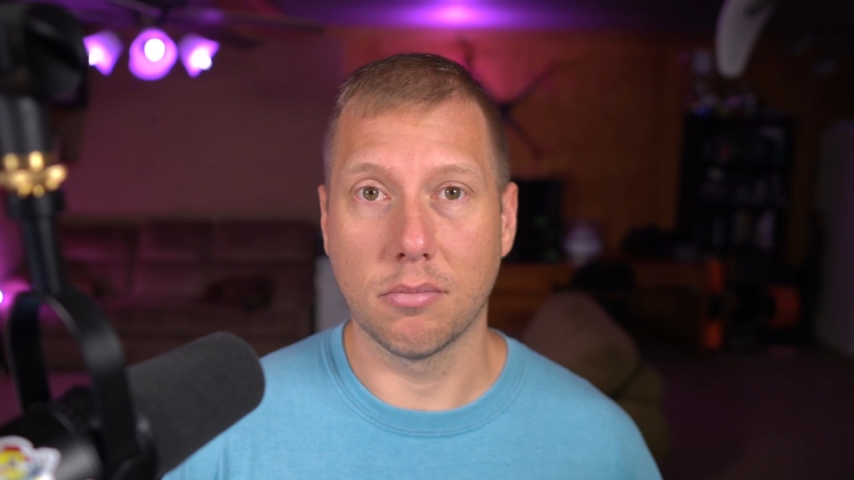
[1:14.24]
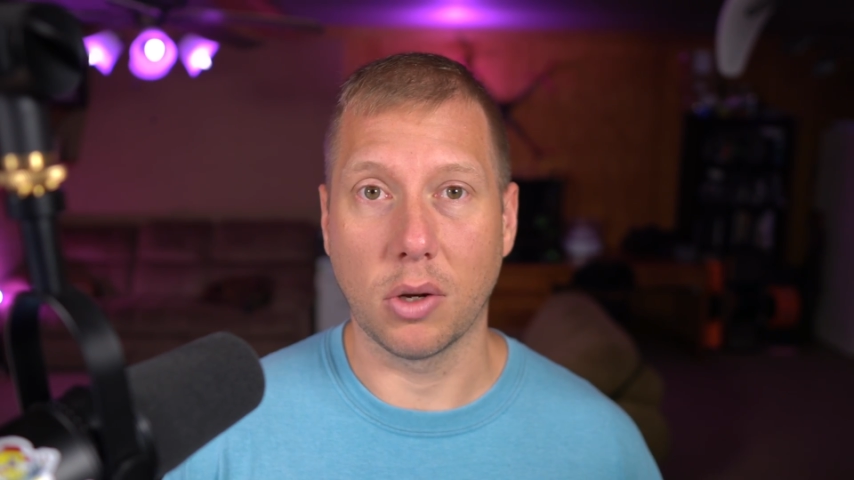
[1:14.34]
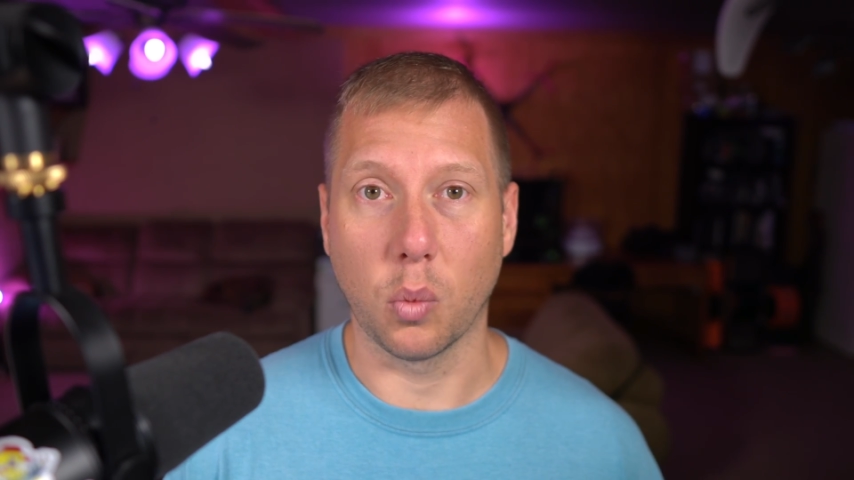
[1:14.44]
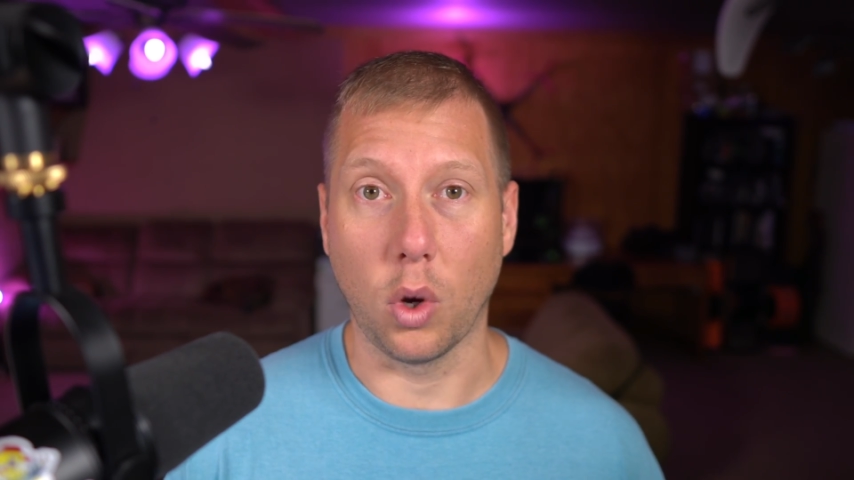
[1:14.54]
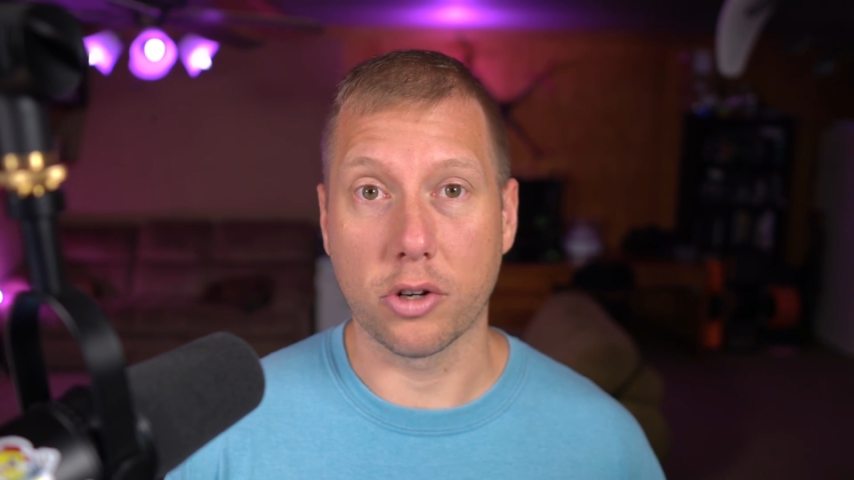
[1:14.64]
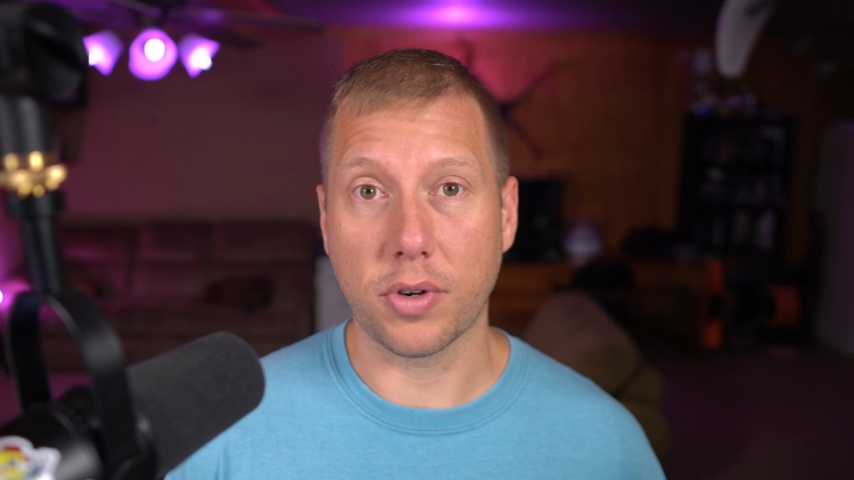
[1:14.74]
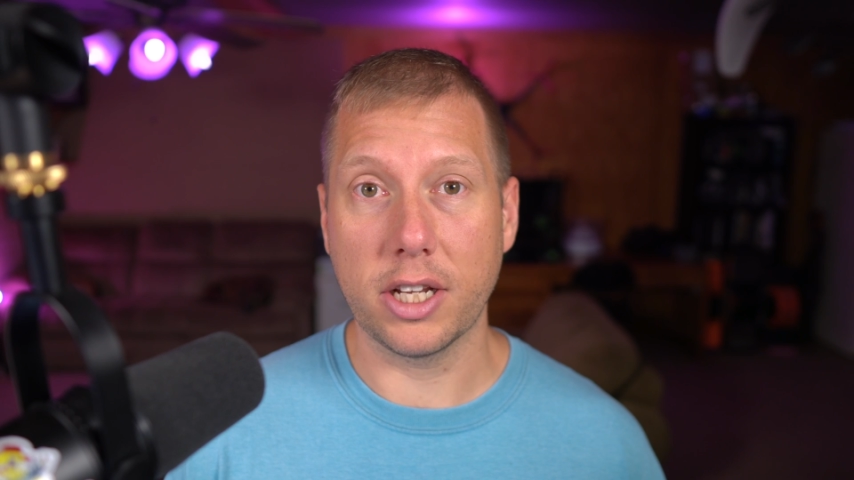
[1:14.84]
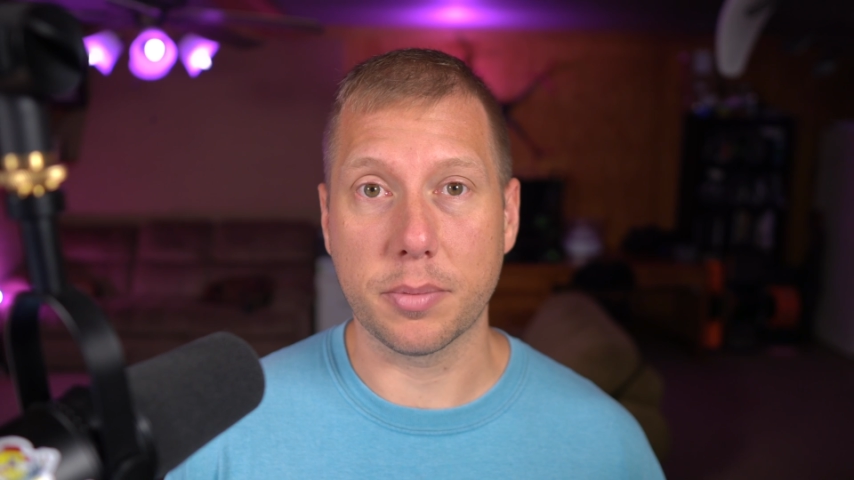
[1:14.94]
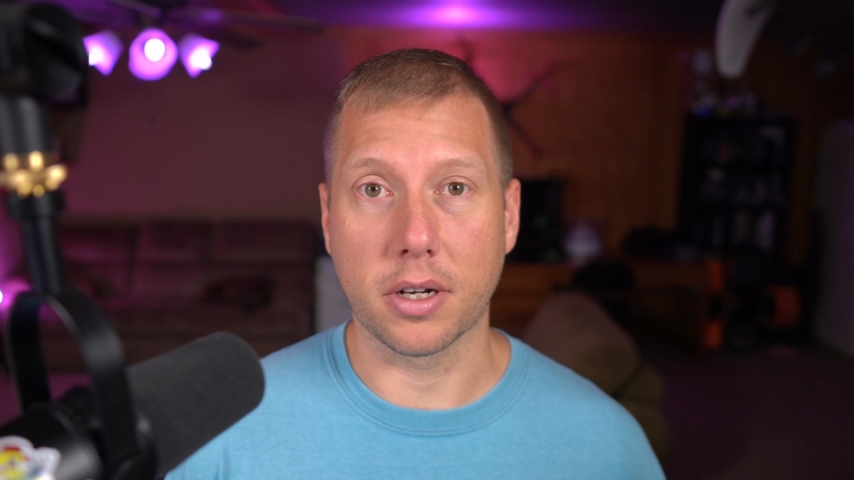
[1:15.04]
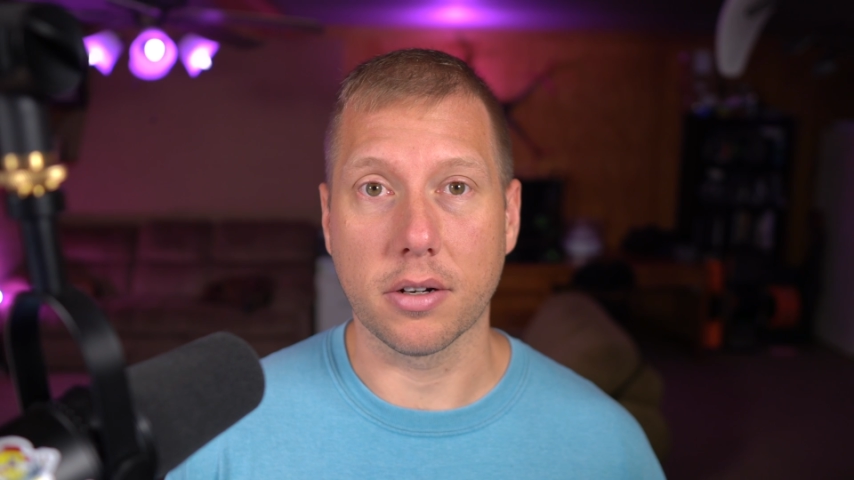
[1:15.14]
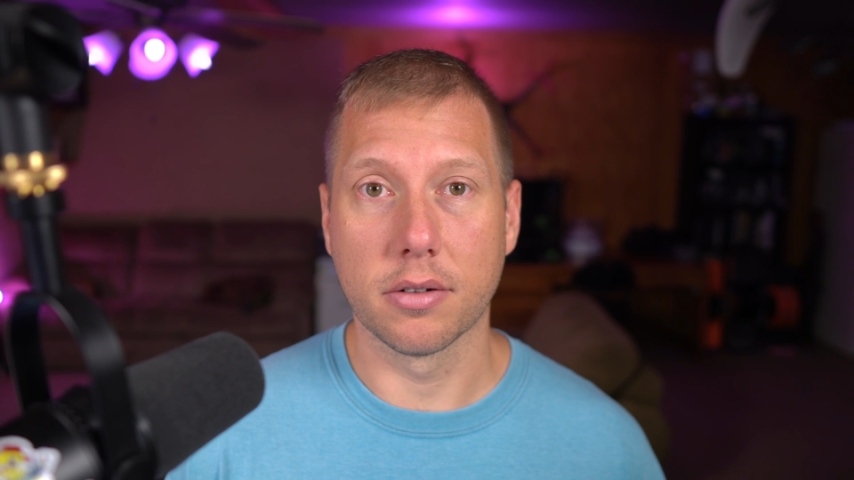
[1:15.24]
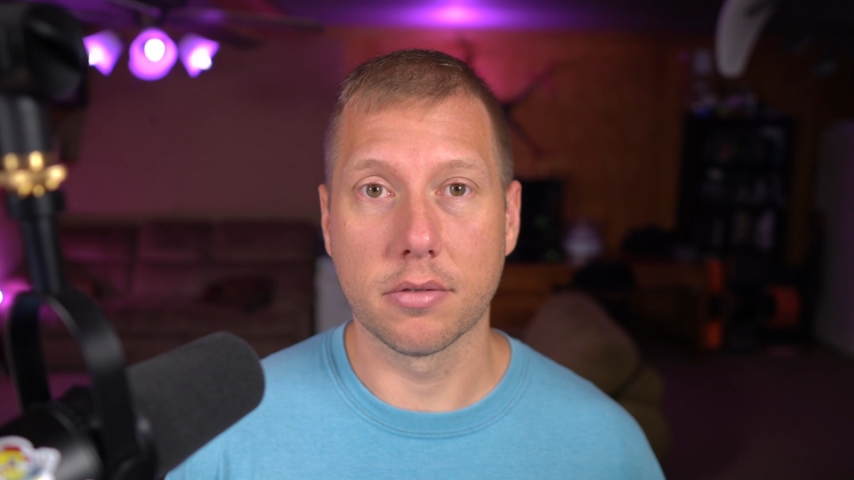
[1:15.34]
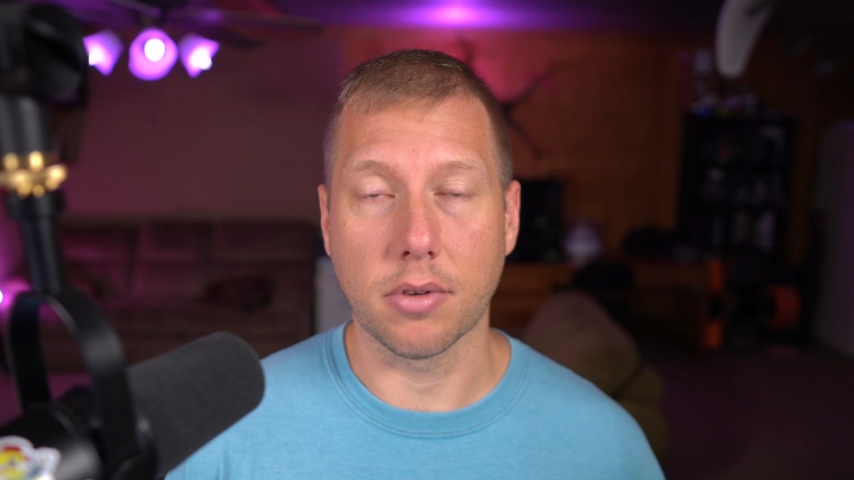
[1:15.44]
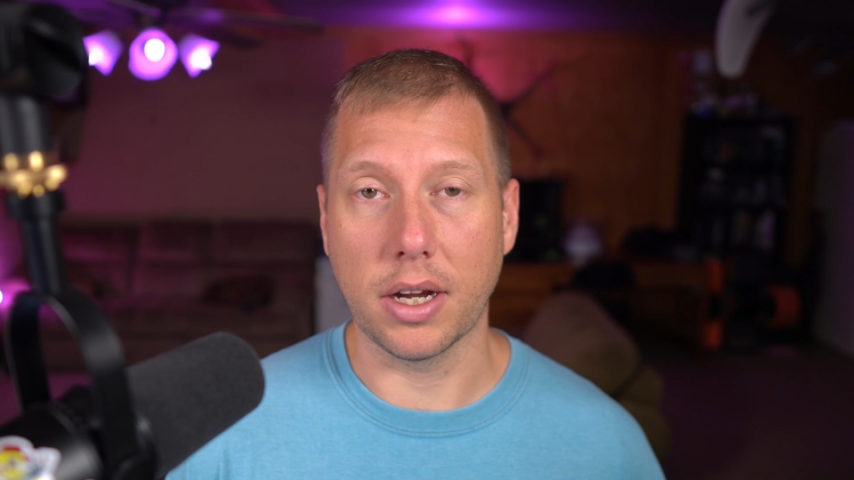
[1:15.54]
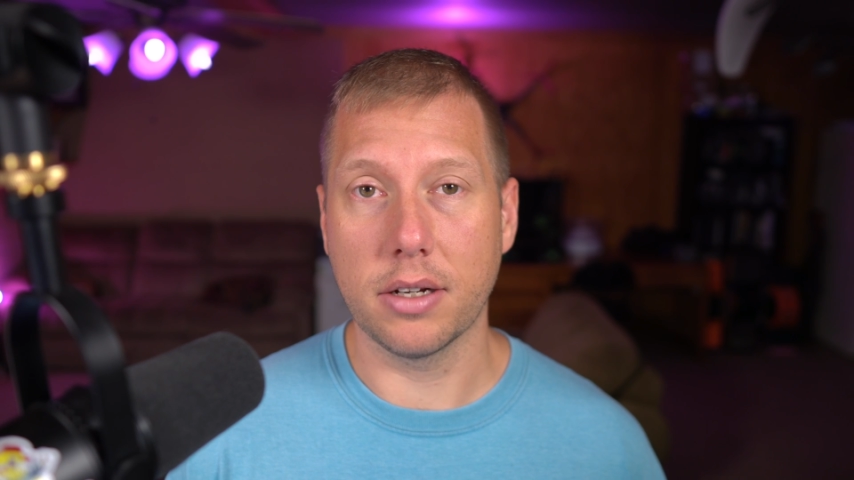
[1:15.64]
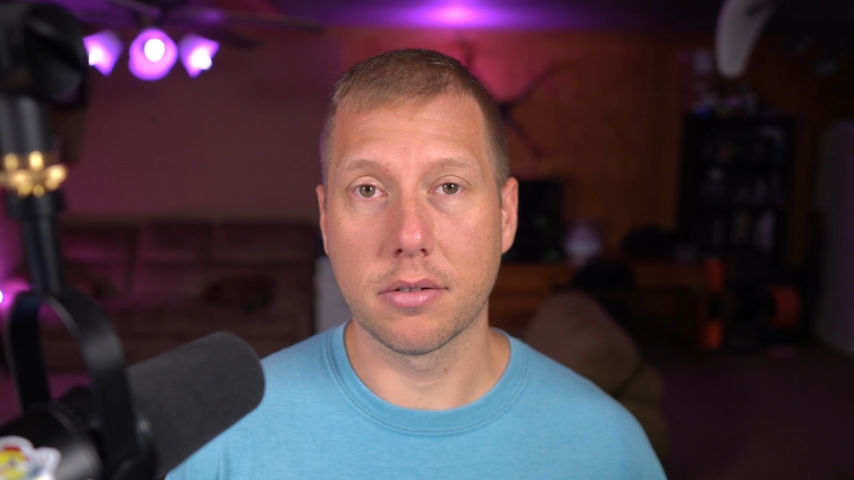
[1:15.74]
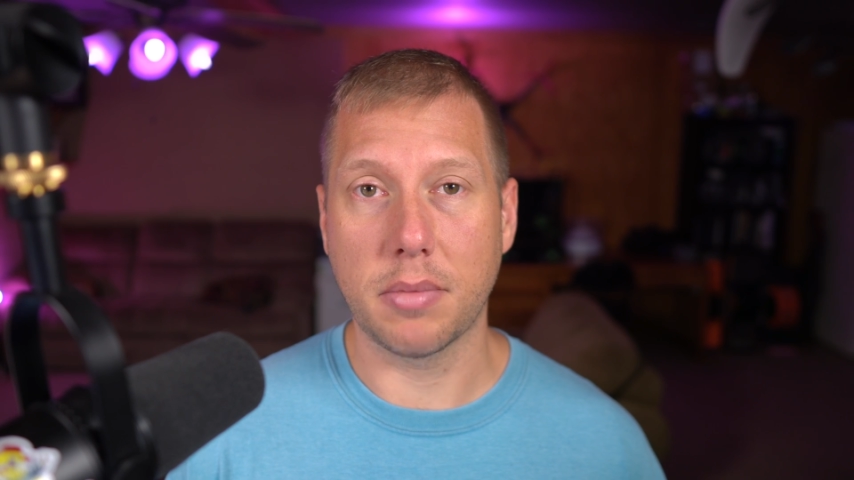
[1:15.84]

one transmitter, right?